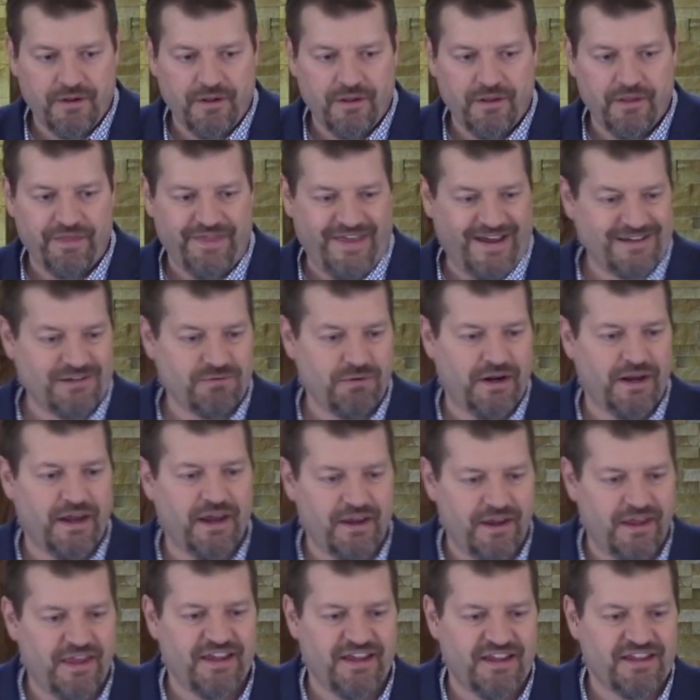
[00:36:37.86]
That's what it,
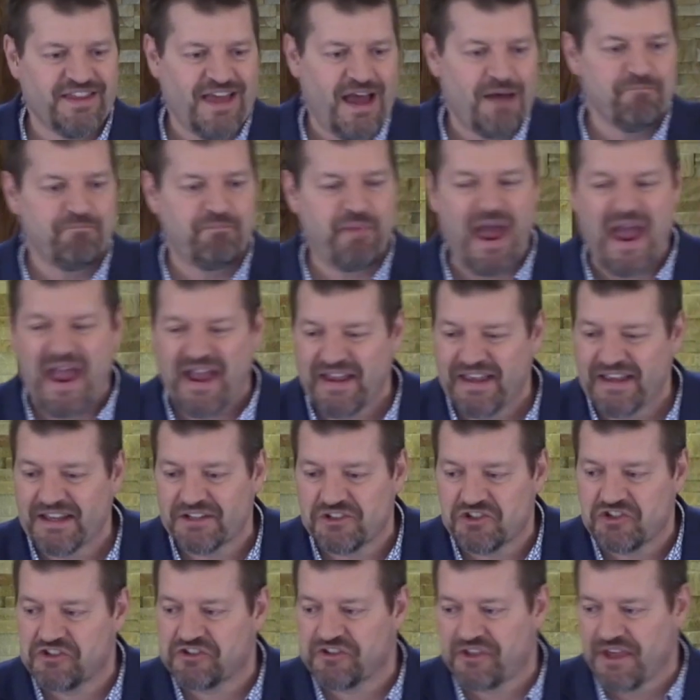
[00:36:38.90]
it, that
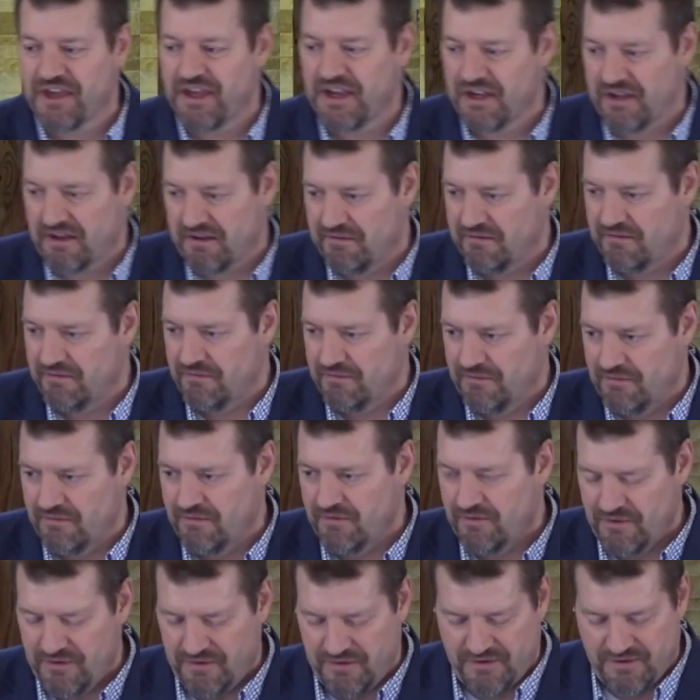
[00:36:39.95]
baggage thing.
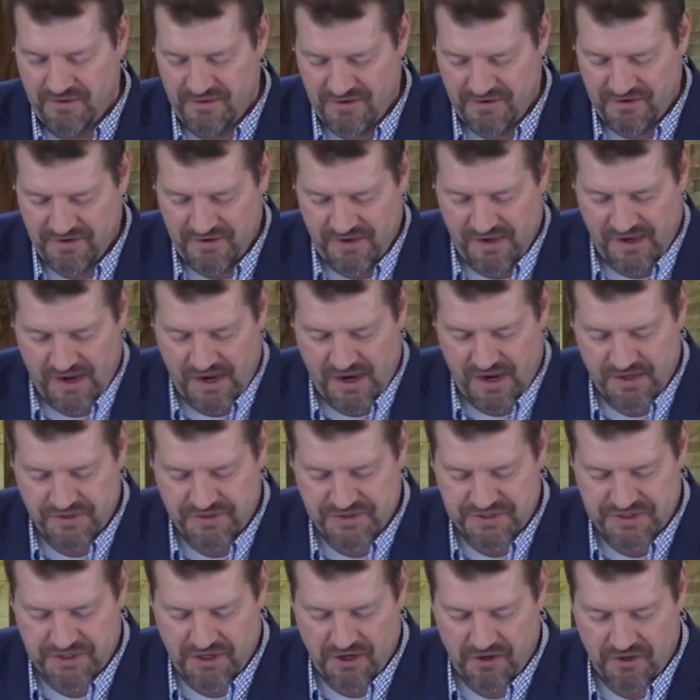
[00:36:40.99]
And
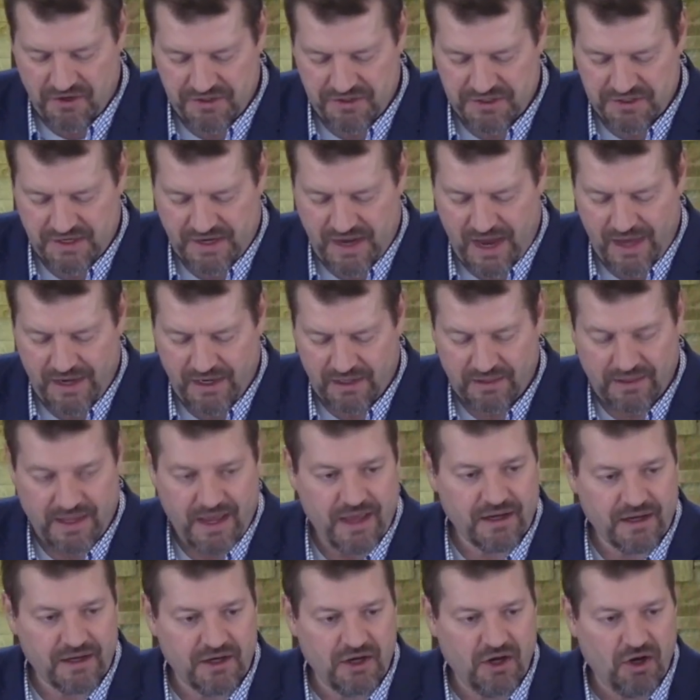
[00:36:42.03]
so you got to
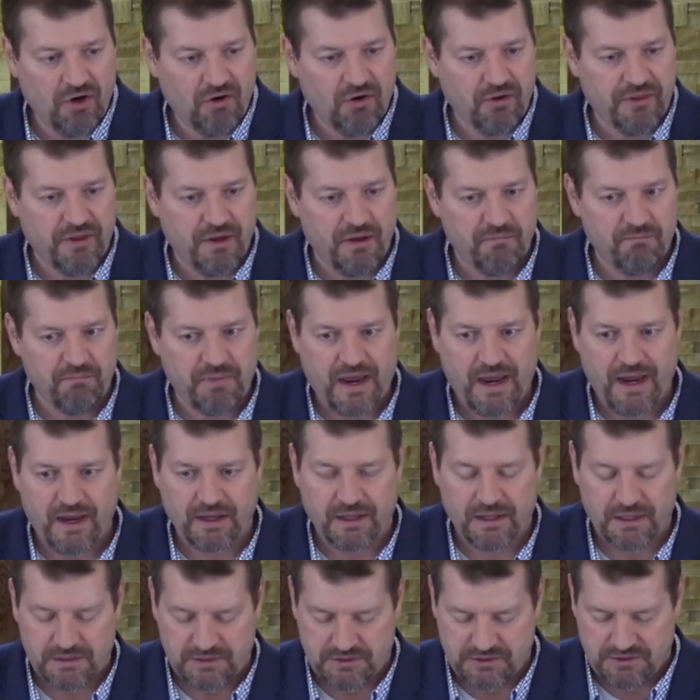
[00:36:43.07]
let go of that
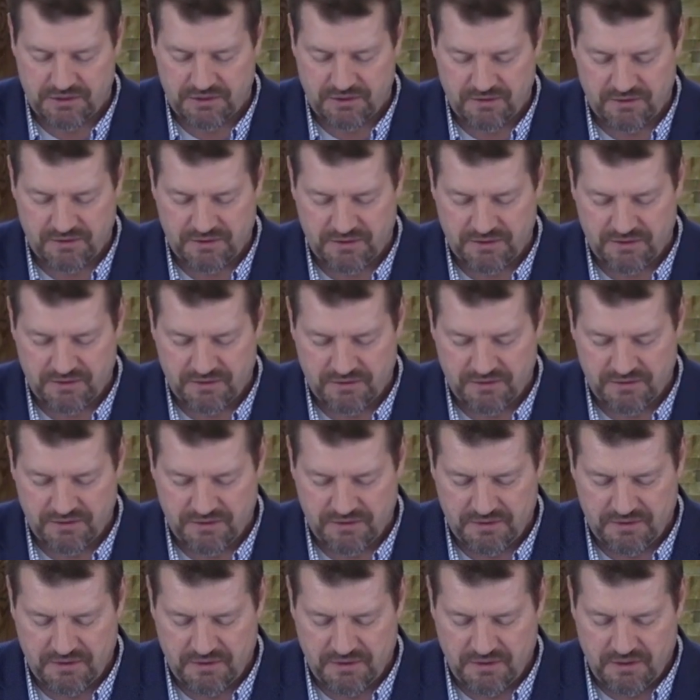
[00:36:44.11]
baggage.
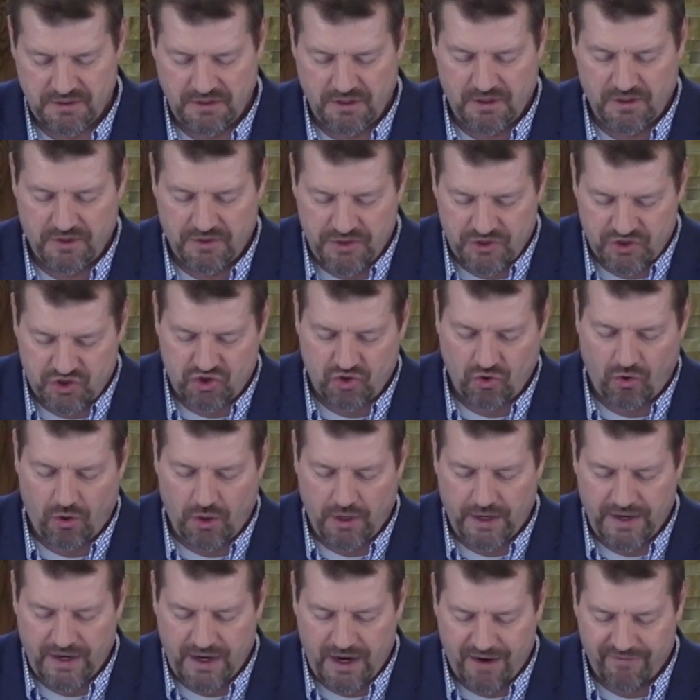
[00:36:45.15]
The
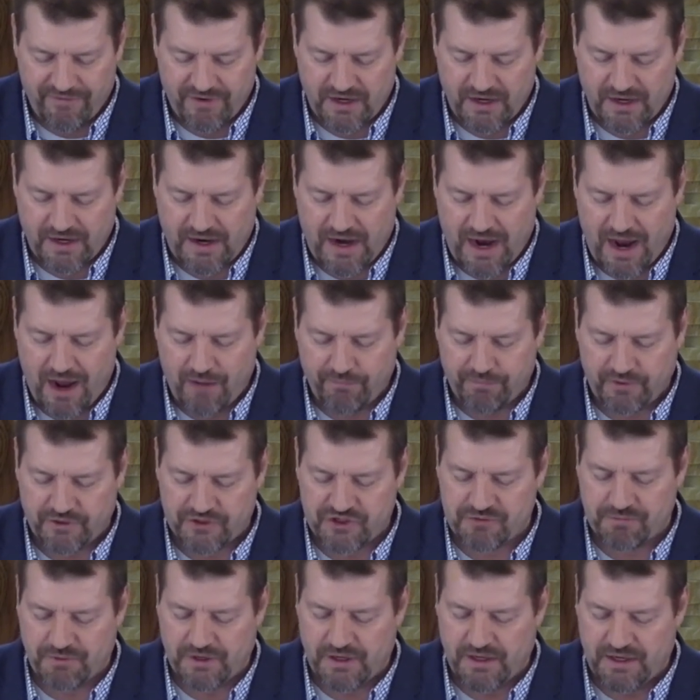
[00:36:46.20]
joy of an
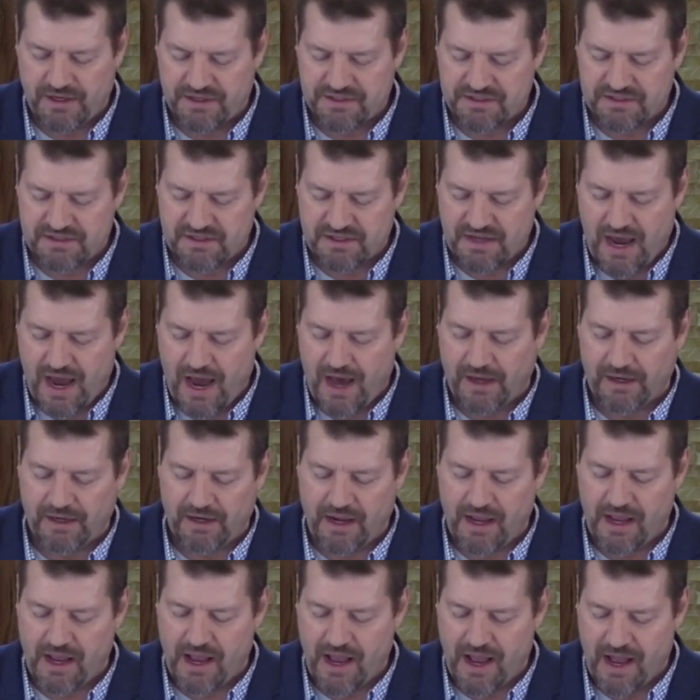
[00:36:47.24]
accomplishment is
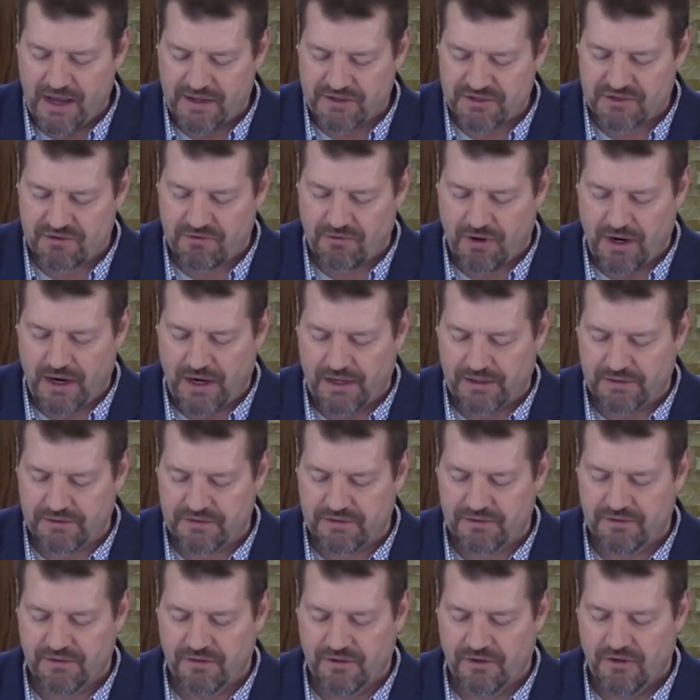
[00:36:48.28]
not as great
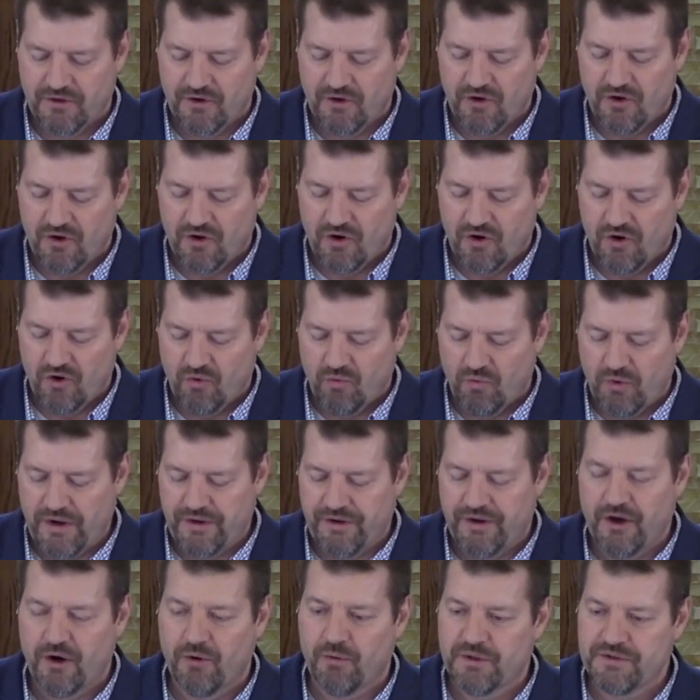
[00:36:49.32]
when
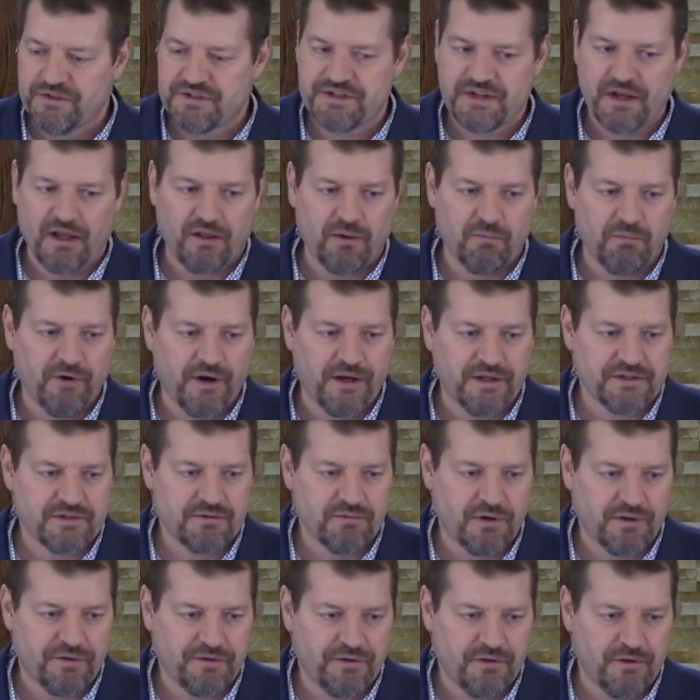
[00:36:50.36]
no one celebrates
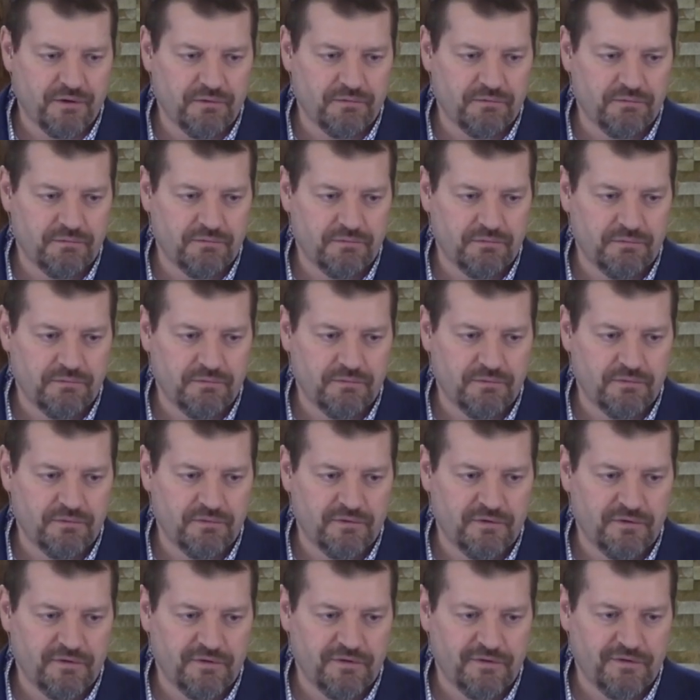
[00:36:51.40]
with you.
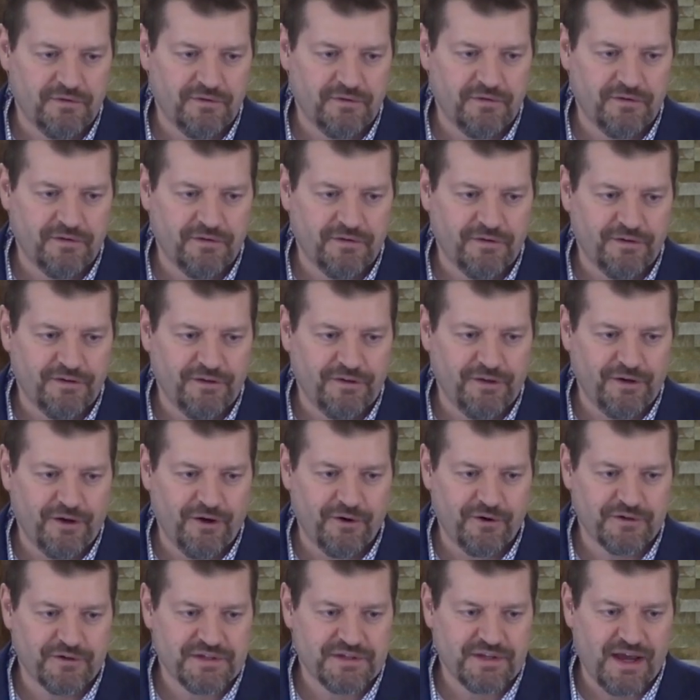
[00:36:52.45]
You
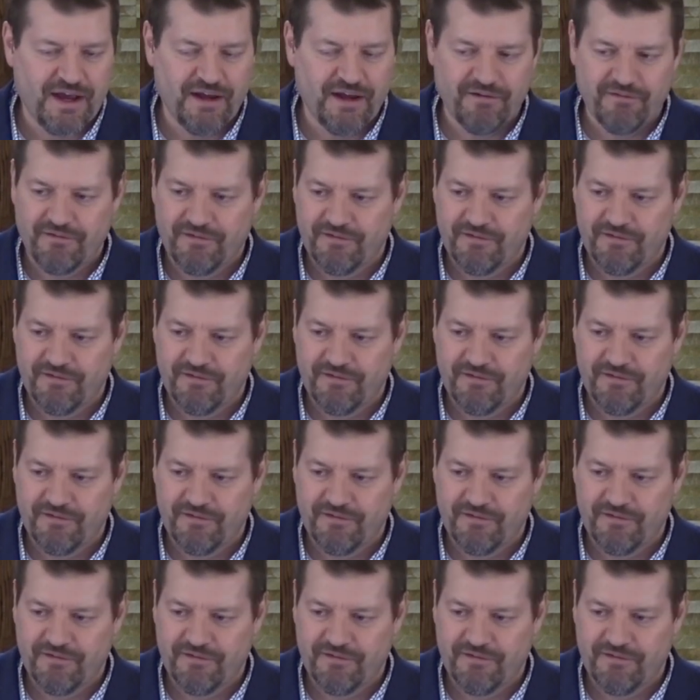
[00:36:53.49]
notice that?